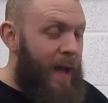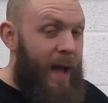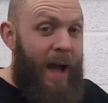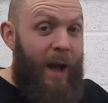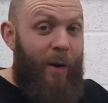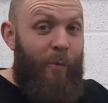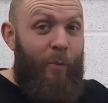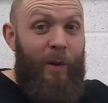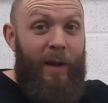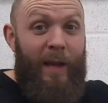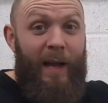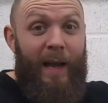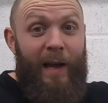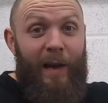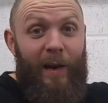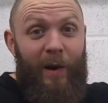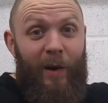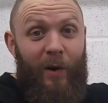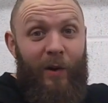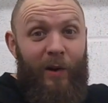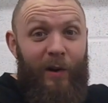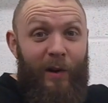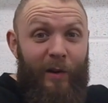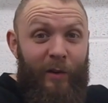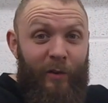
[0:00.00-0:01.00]
and we get a
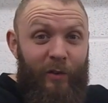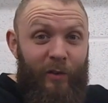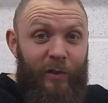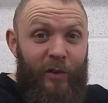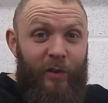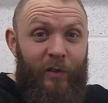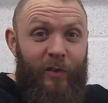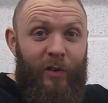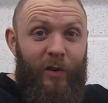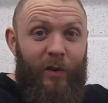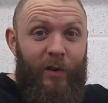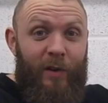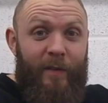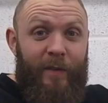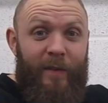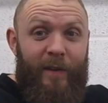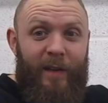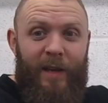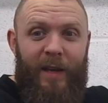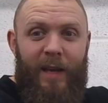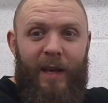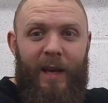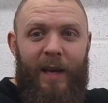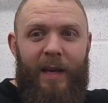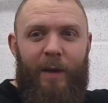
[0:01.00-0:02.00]
lot closer to turning the
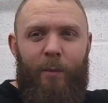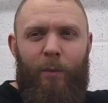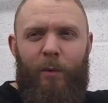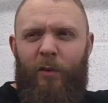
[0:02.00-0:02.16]
key.